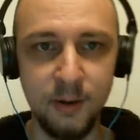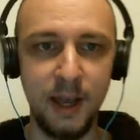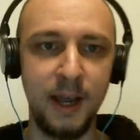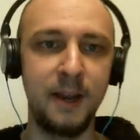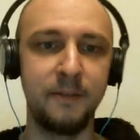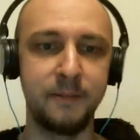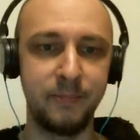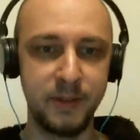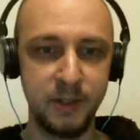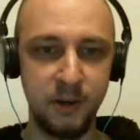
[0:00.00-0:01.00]
live.
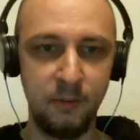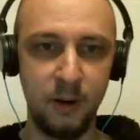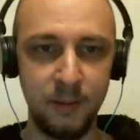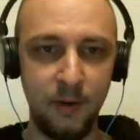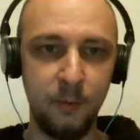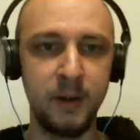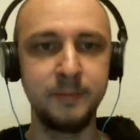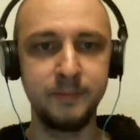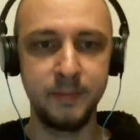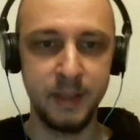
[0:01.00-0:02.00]
So welcome
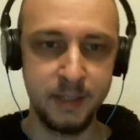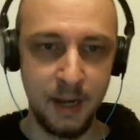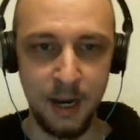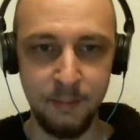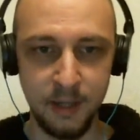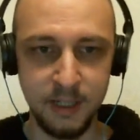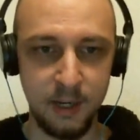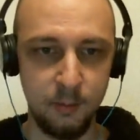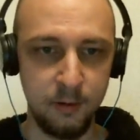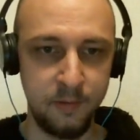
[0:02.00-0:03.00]
everyone. I am
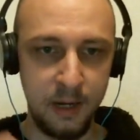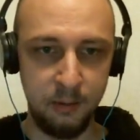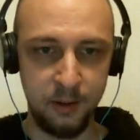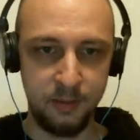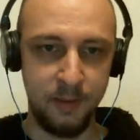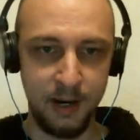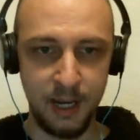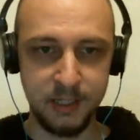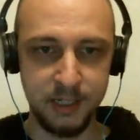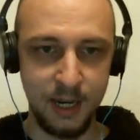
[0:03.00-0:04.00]
Yazuki Wolf here with my
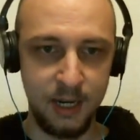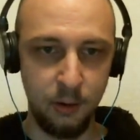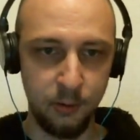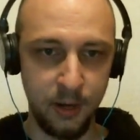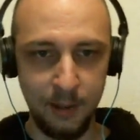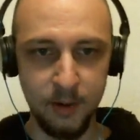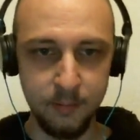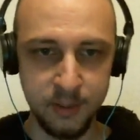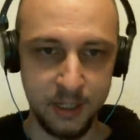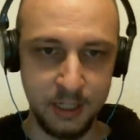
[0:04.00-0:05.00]
guest today, Nihongo Gamer.
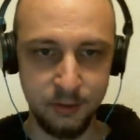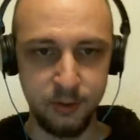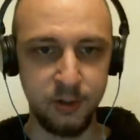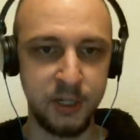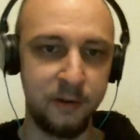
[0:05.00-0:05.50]
Would you like to introduce yourself?